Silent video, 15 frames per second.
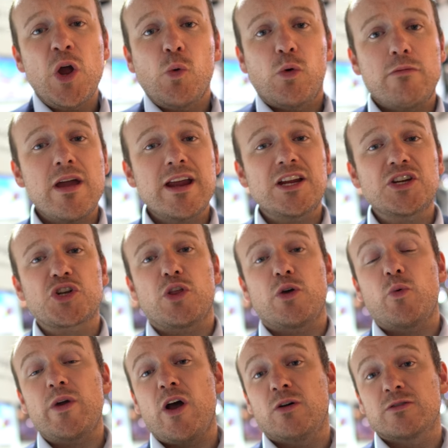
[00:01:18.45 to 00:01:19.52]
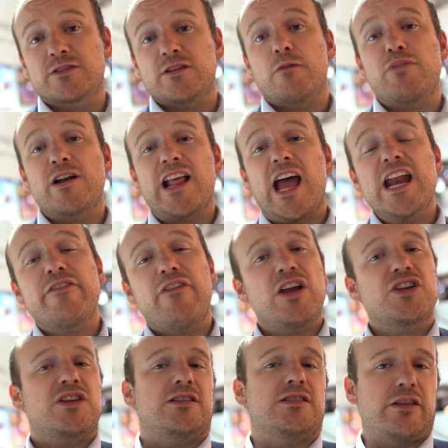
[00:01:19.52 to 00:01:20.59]
We're making sure that we also bring that
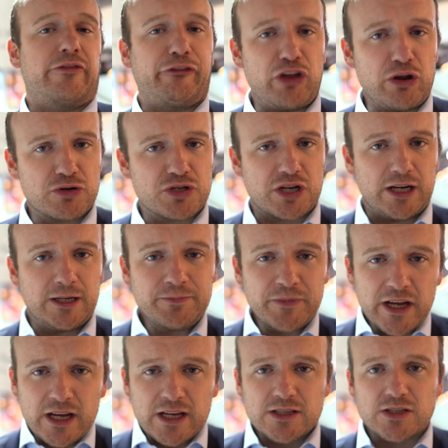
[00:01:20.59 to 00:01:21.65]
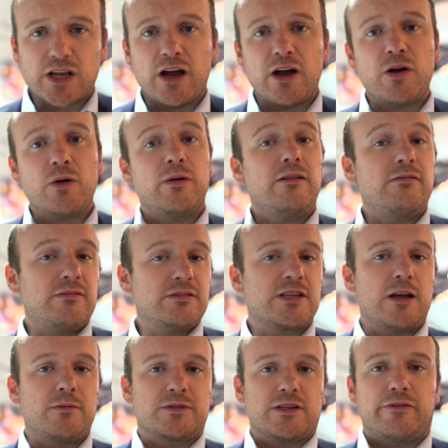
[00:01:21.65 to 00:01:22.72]
innovation into the future. So in
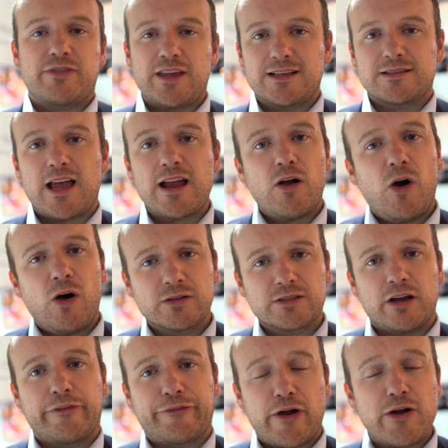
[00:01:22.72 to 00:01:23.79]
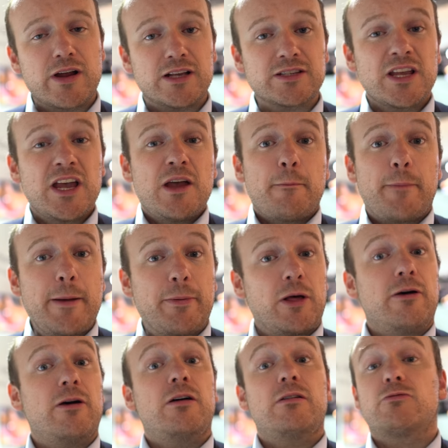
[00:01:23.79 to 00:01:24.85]
terms of things like autofocus, people
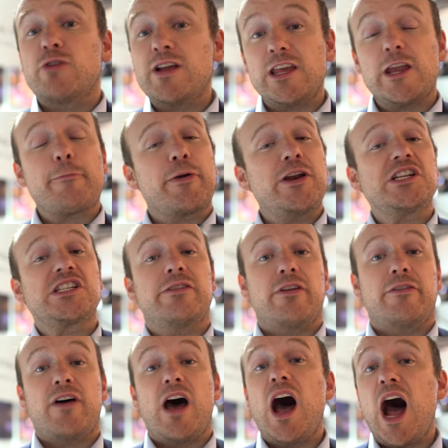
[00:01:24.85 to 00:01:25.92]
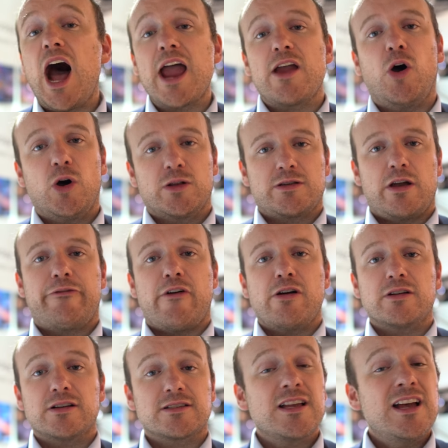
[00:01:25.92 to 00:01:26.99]
are really appreciative of our eye
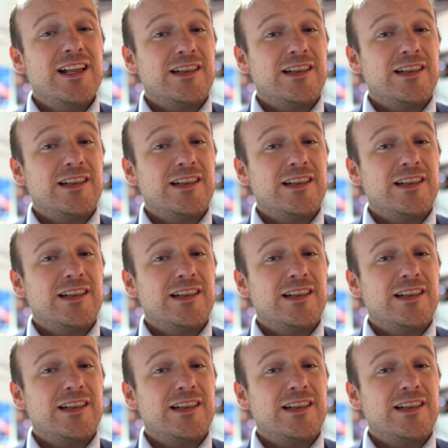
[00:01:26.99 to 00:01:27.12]
autofocus.